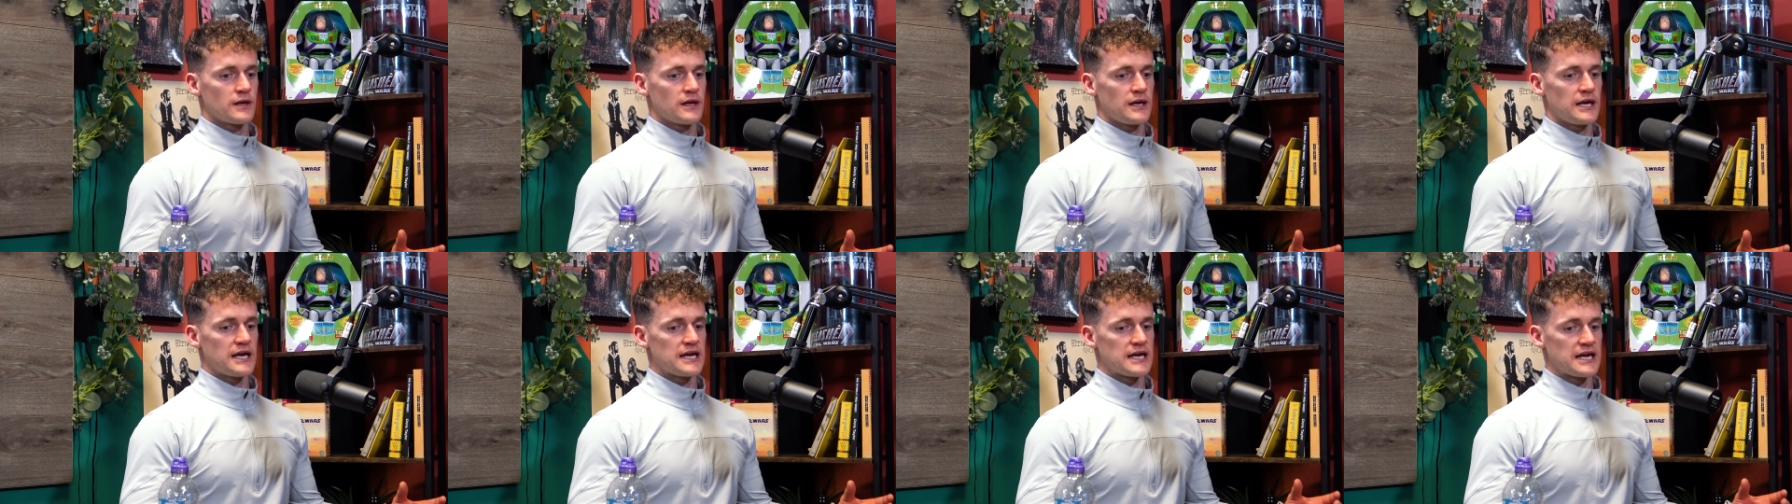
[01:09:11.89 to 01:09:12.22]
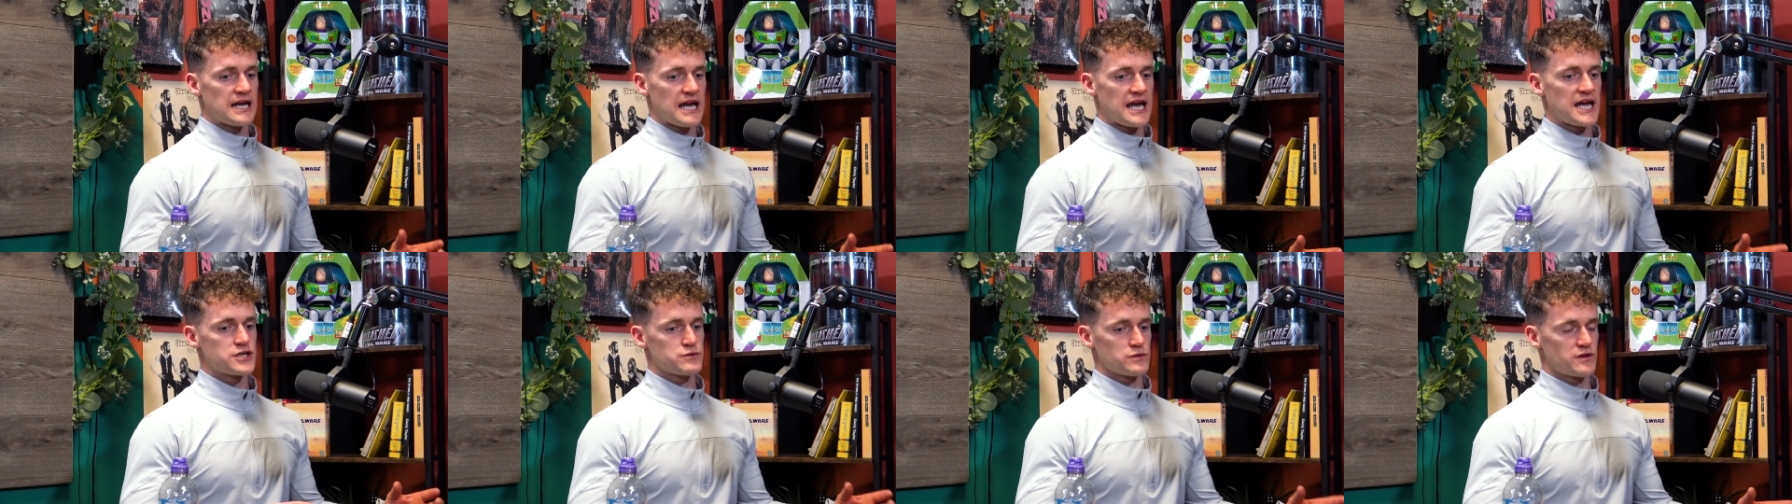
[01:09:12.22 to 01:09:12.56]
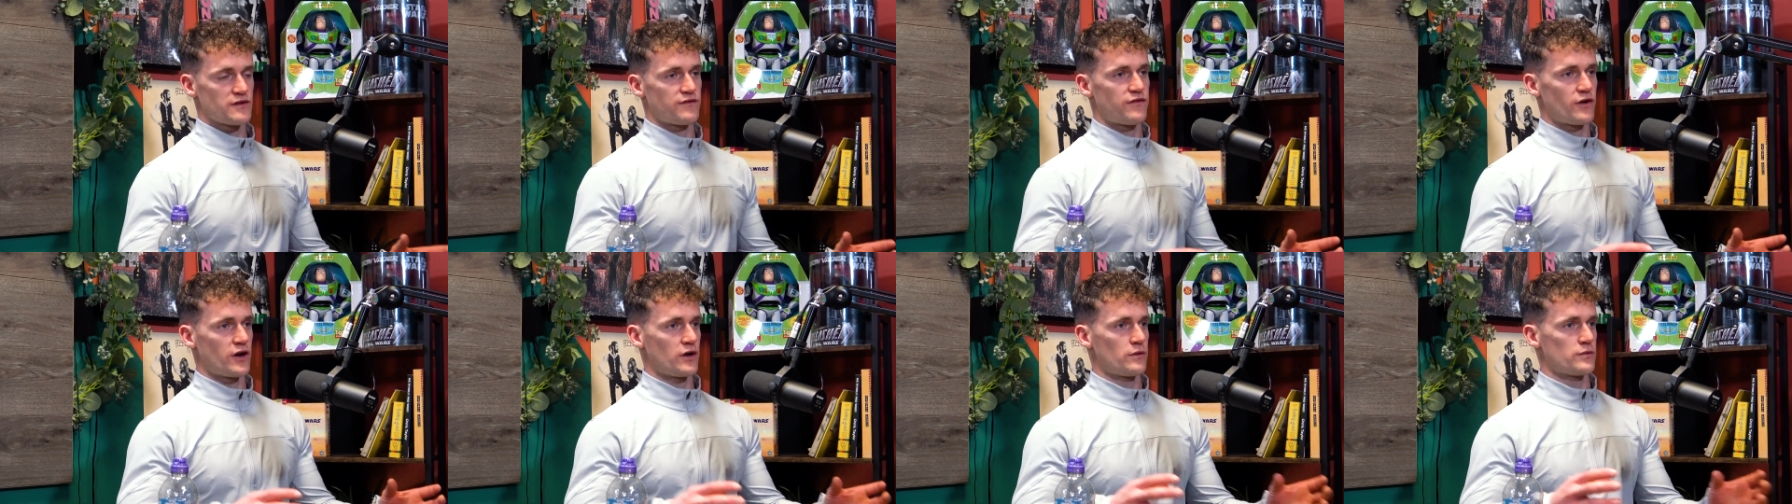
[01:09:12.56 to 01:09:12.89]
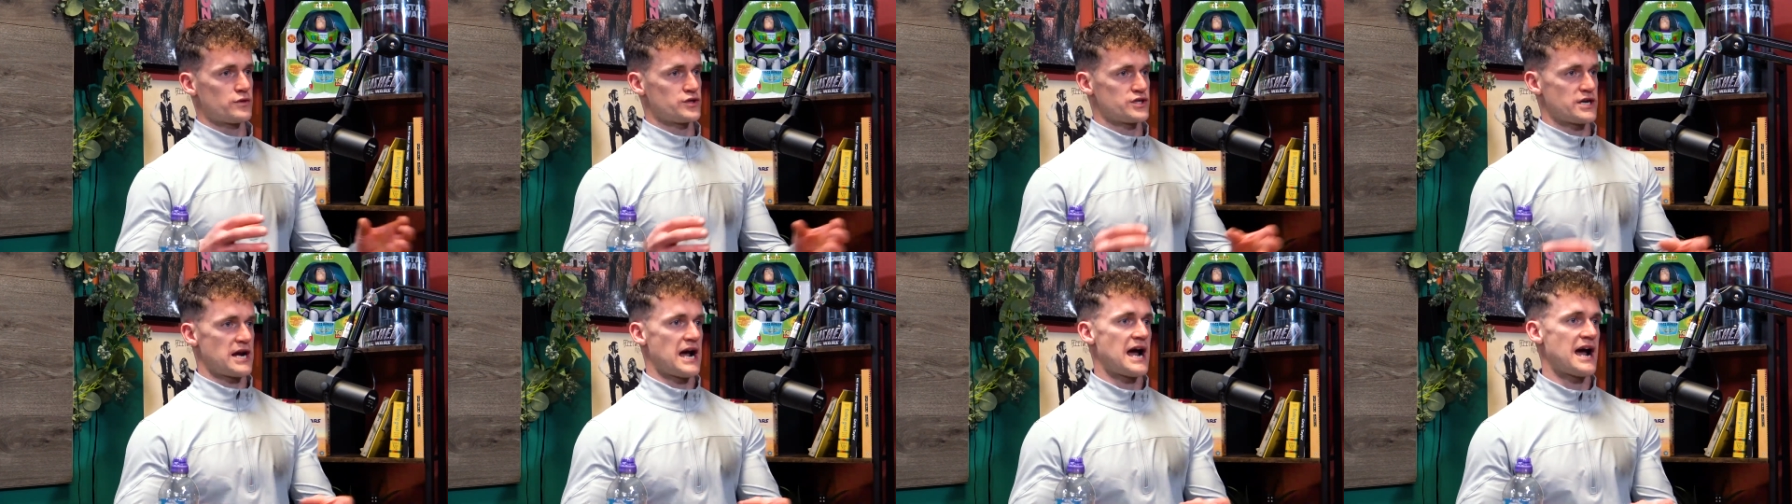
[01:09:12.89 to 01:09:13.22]
engage with the
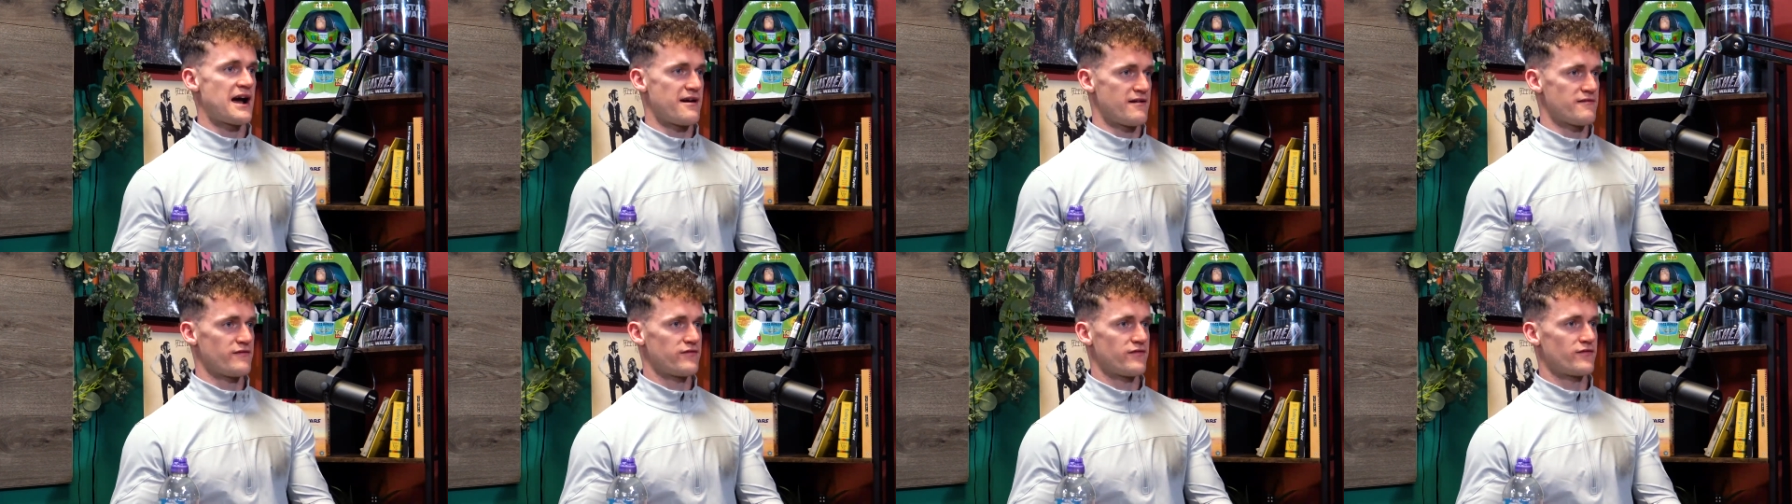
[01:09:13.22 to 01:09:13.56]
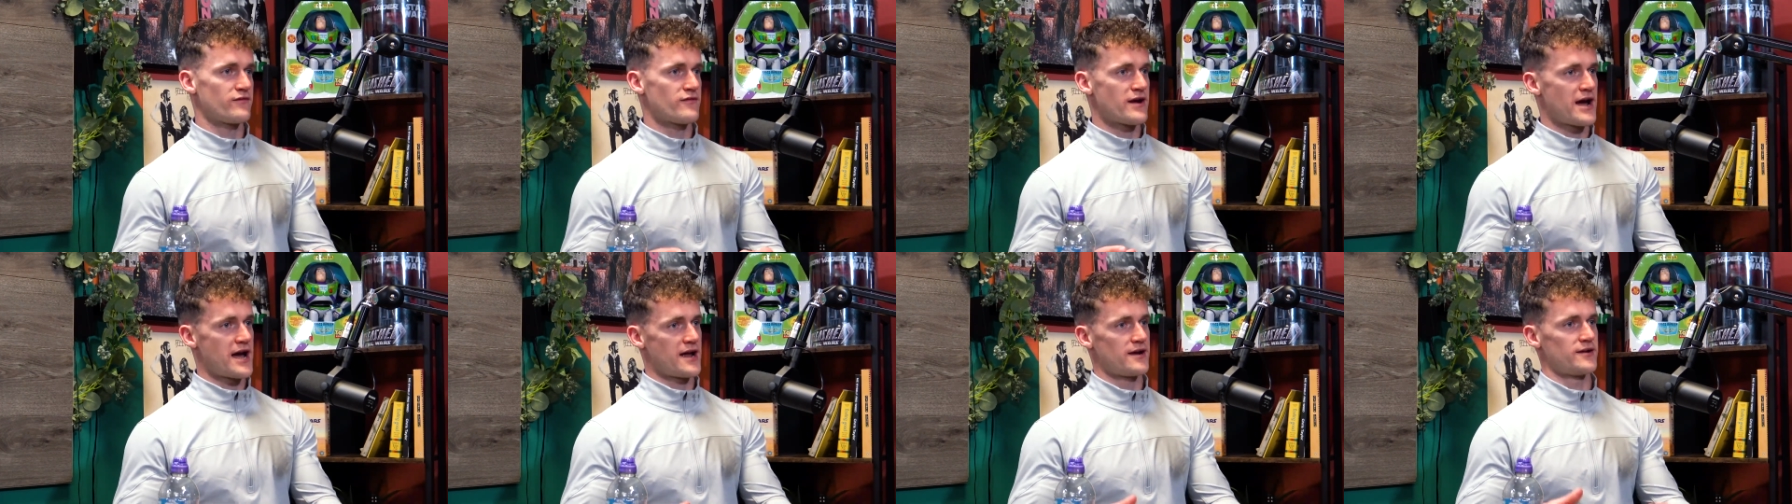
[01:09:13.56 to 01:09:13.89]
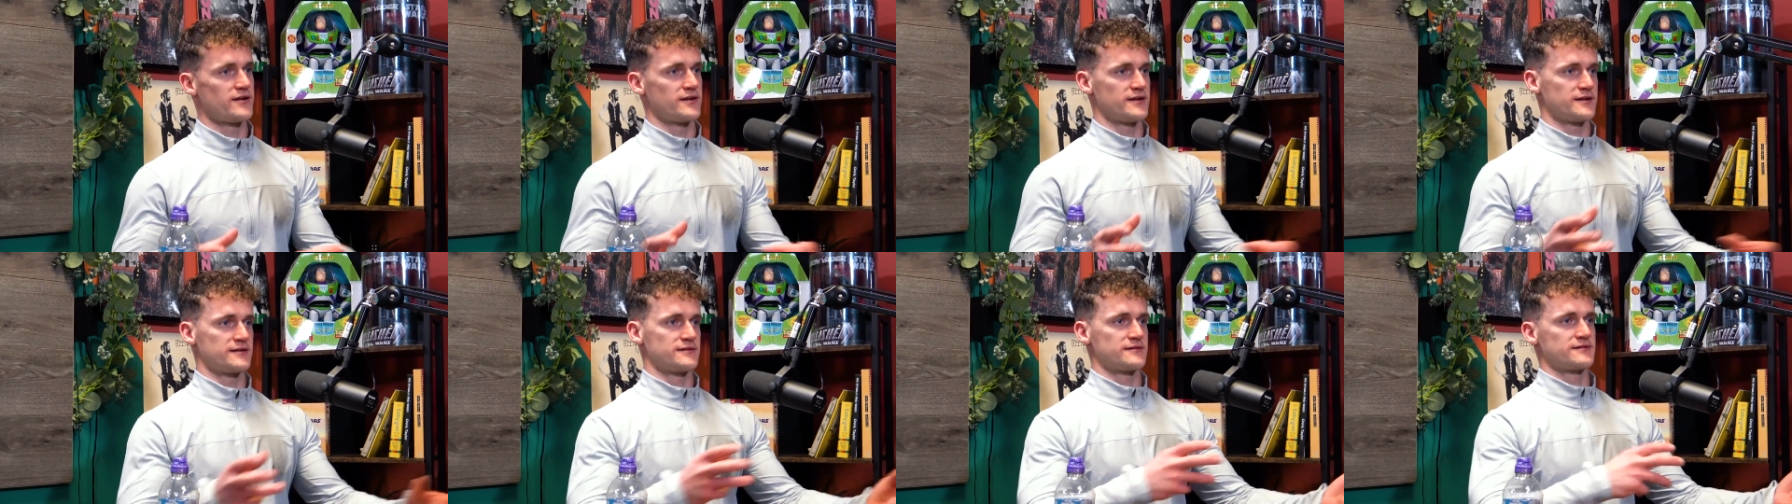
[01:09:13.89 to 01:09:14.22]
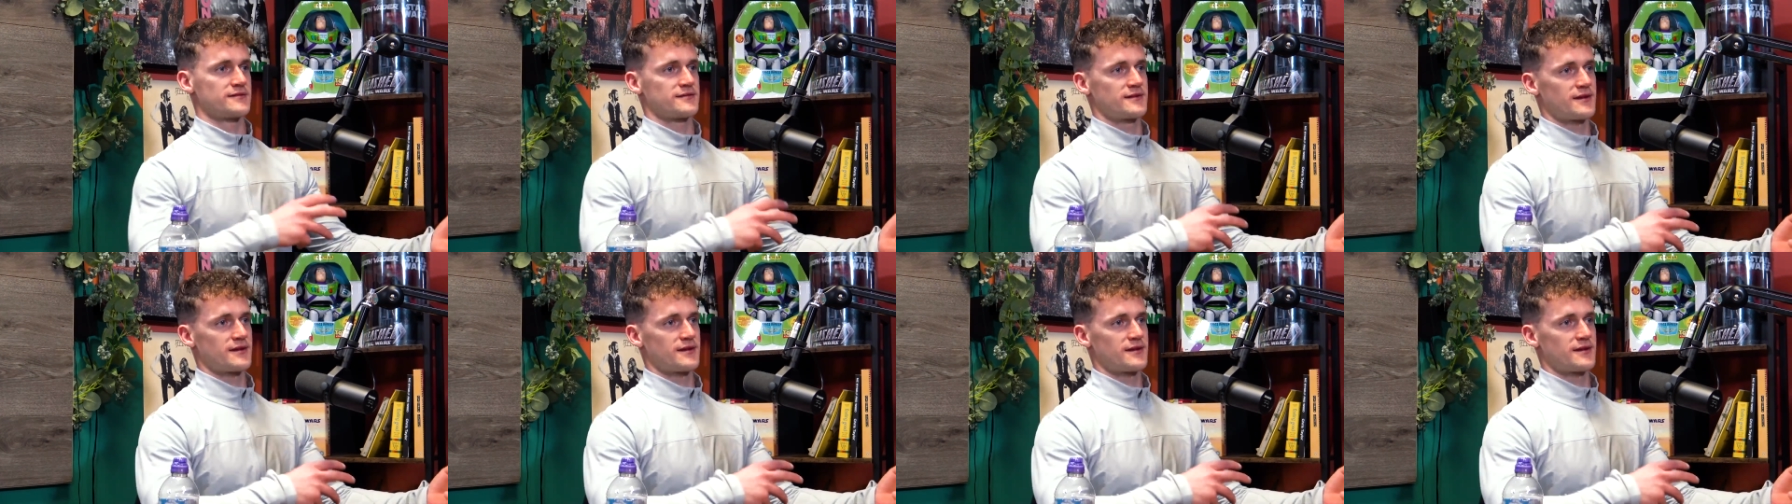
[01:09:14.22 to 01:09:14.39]
followers you have rather than